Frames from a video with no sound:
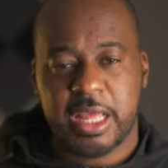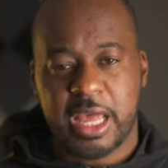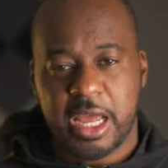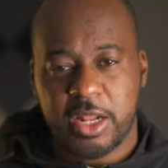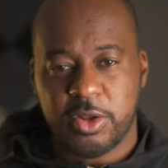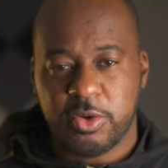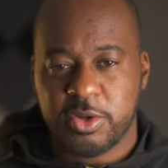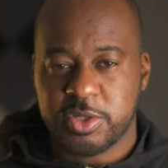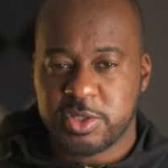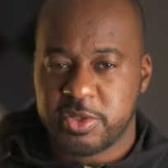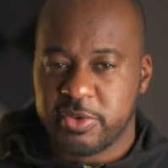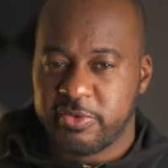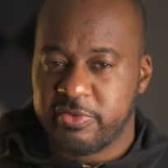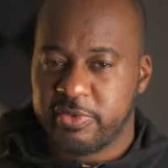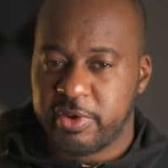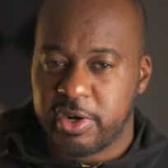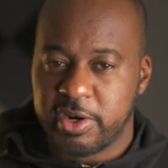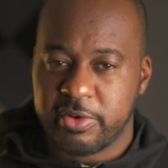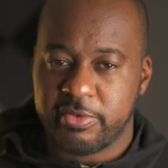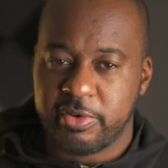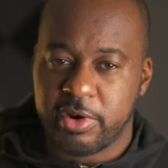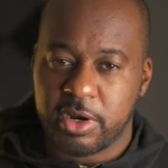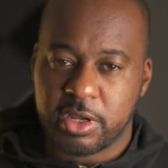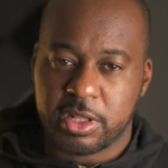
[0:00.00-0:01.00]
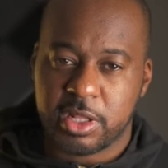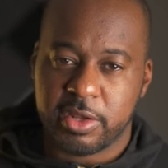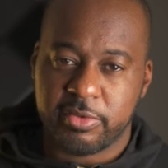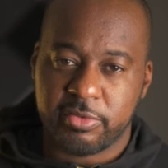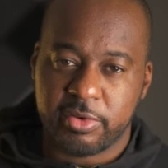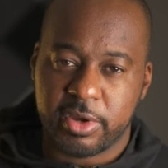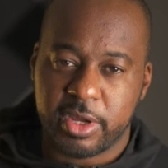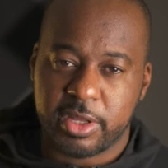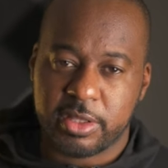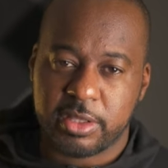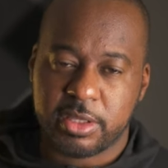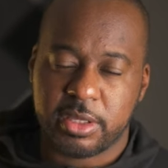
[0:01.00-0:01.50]
I know it's a very, very
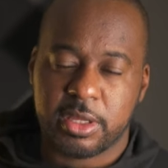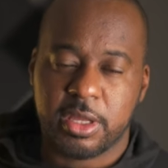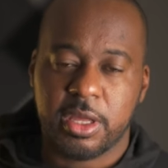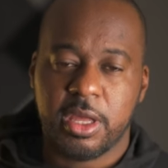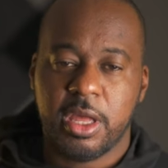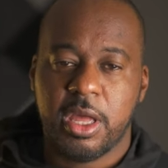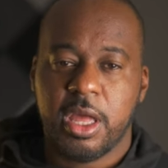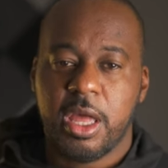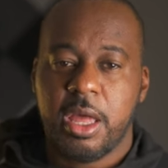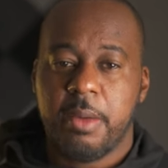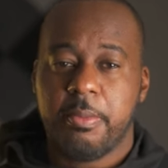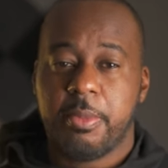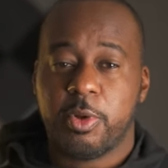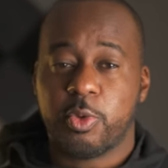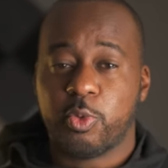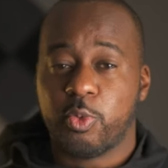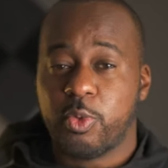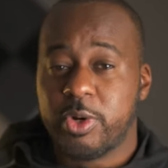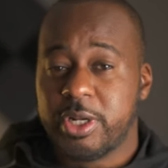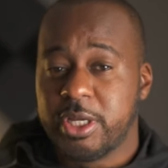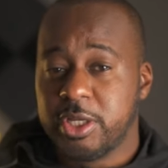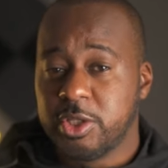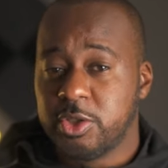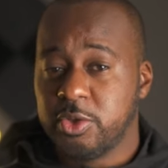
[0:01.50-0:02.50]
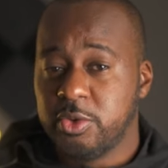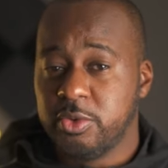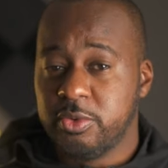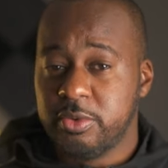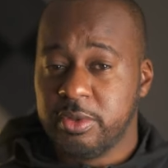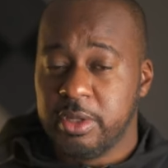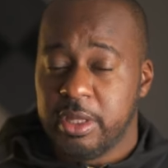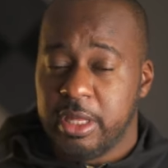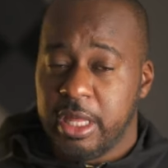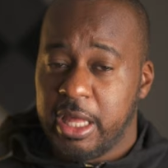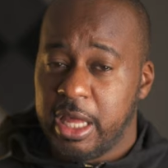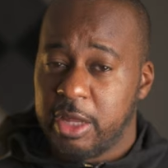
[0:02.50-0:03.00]
clever idea, but what I do
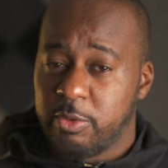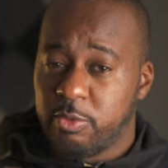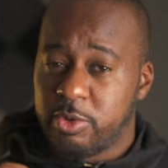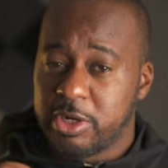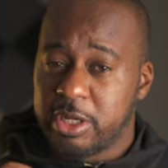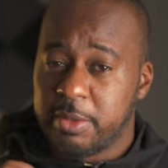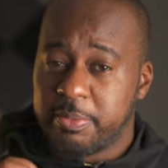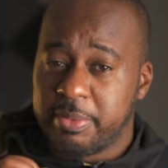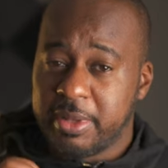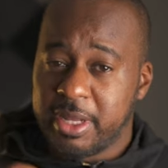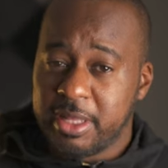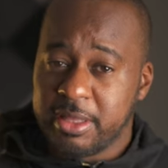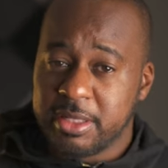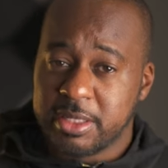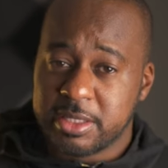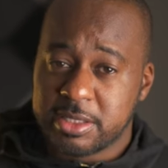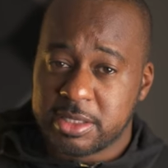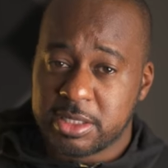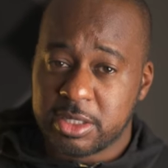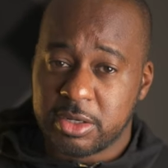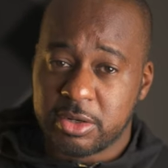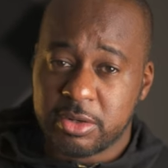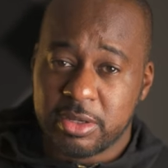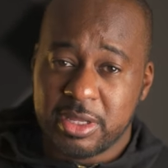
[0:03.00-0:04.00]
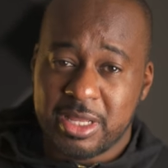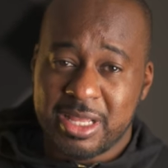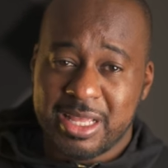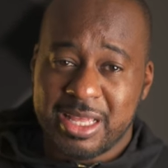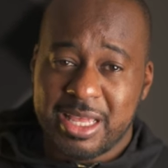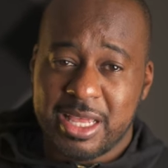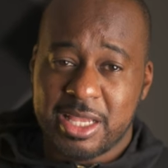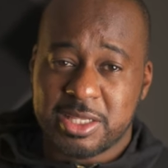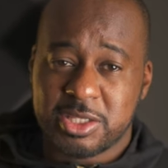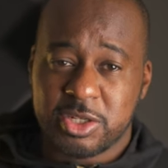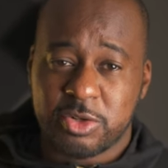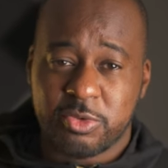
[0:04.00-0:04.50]
and what I plan this year
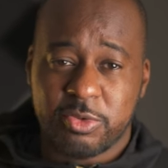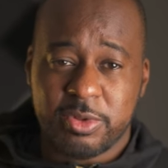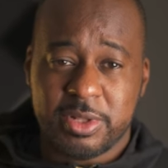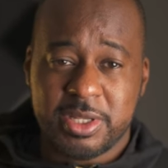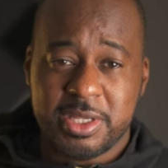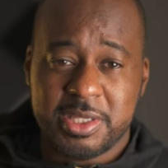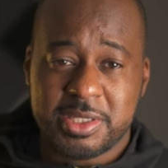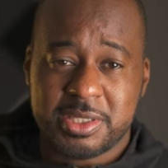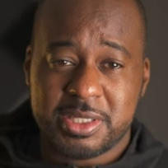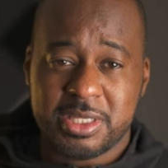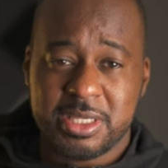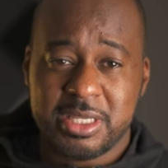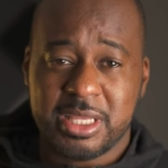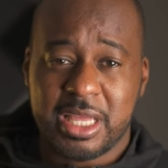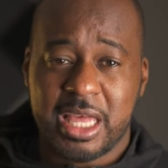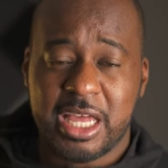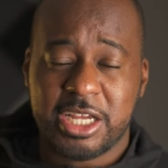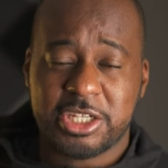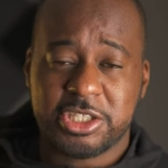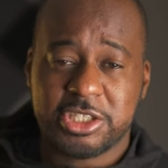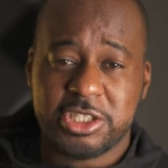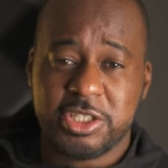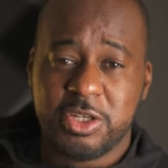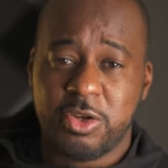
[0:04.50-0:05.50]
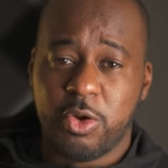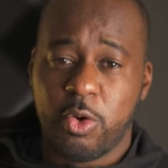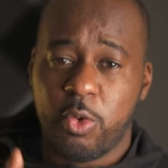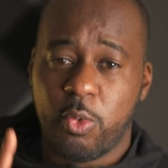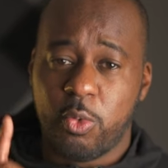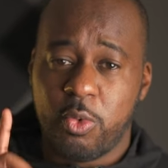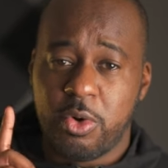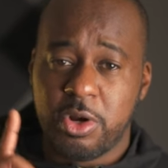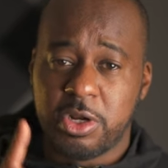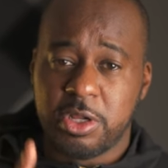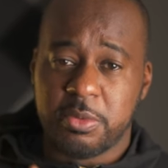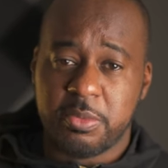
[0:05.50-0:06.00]
is on releasing actually
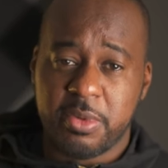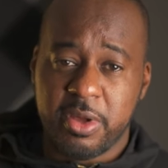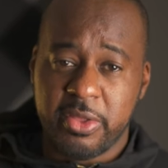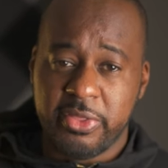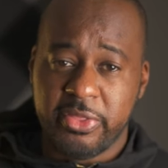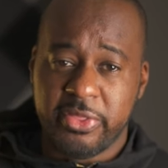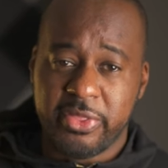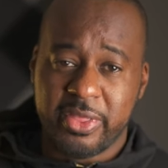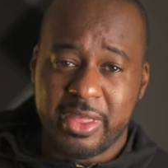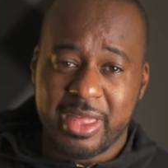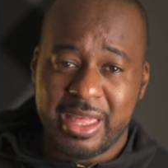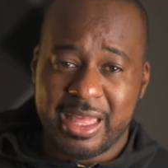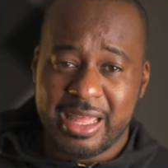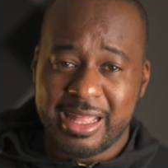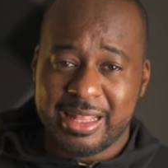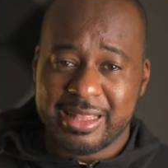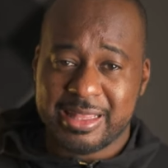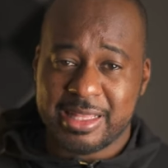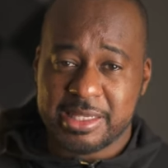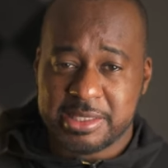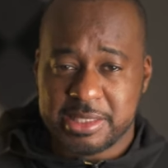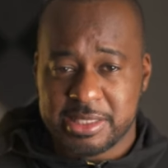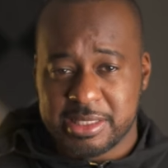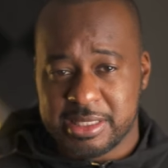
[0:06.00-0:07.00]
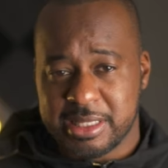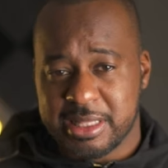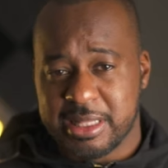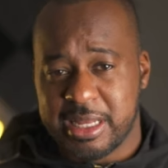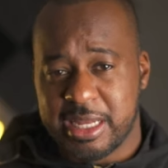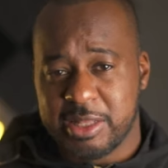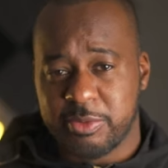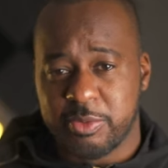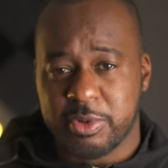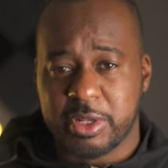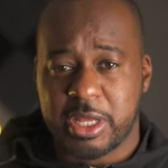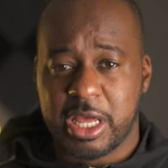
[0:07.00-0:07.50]
one a month, and this is in
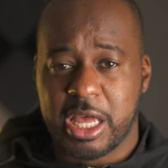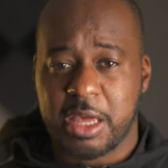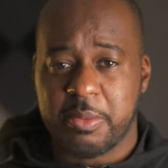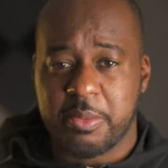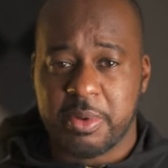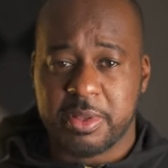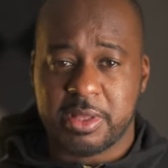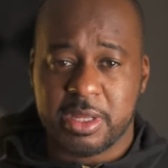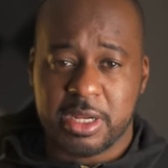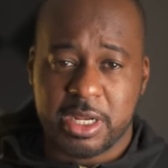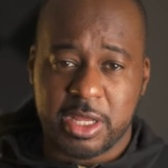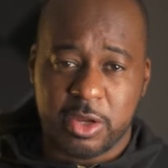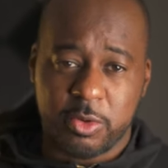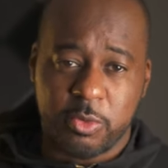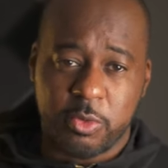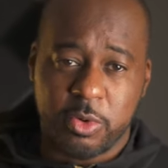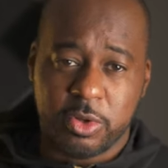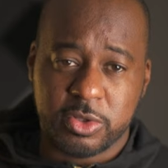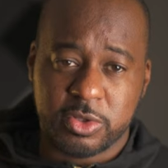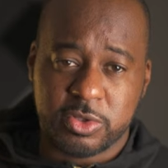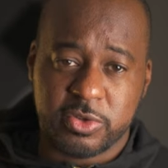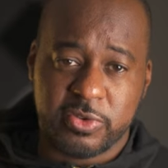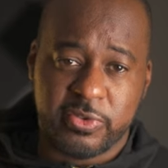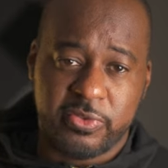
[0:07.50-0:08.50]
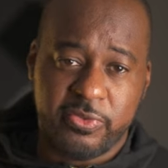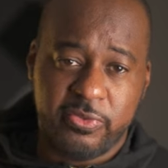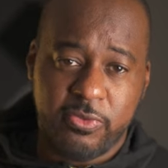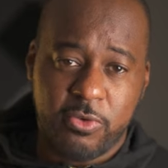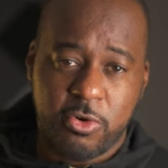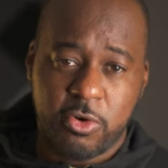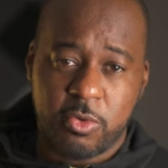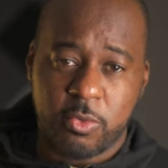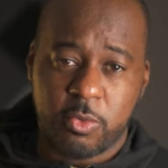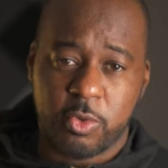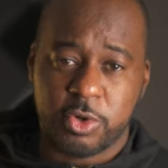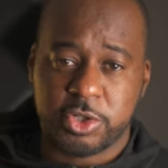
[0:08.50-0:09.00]
line with a habit that I want to
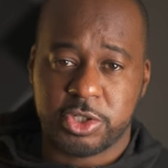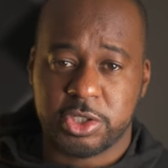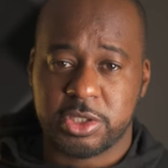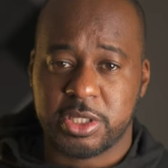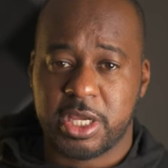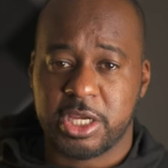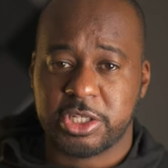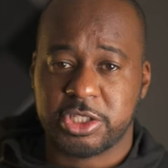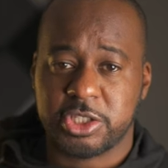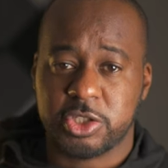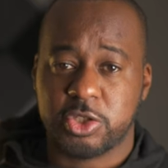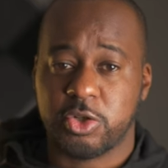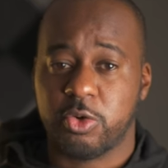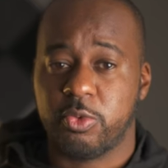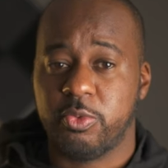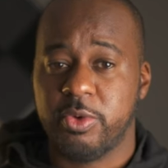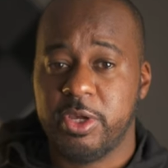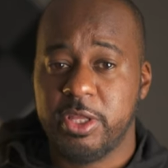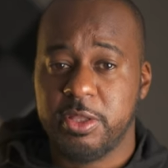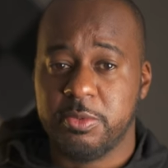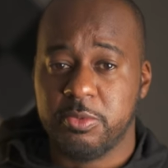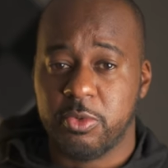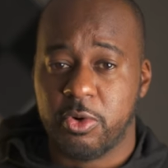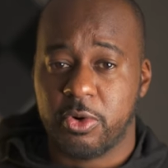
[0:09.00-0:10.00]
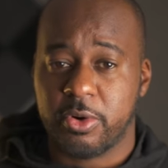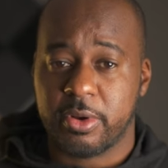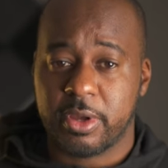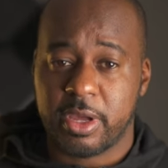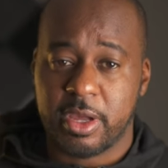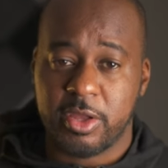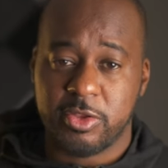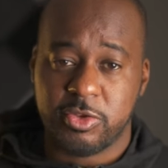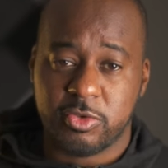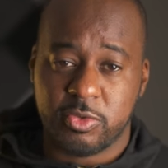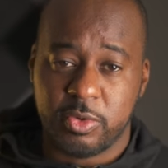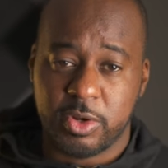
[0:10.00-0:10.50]
form, which is actually to read more
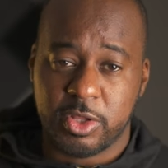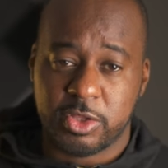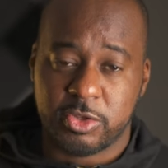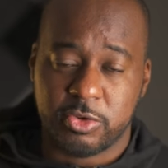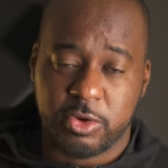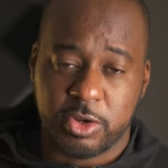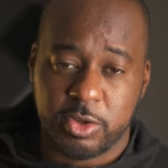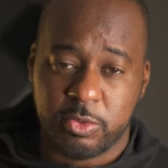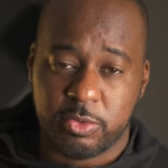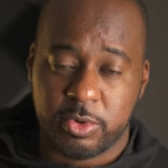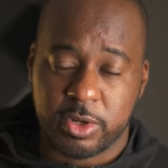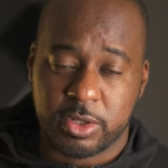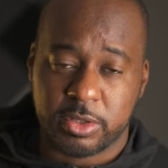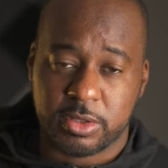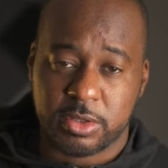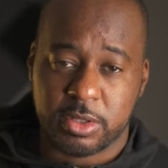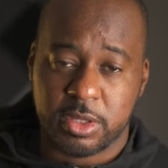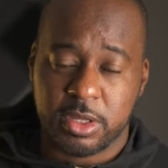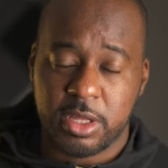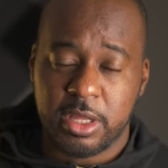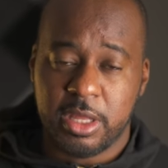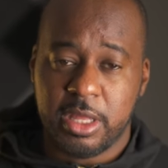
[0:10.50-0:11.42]
in 2021,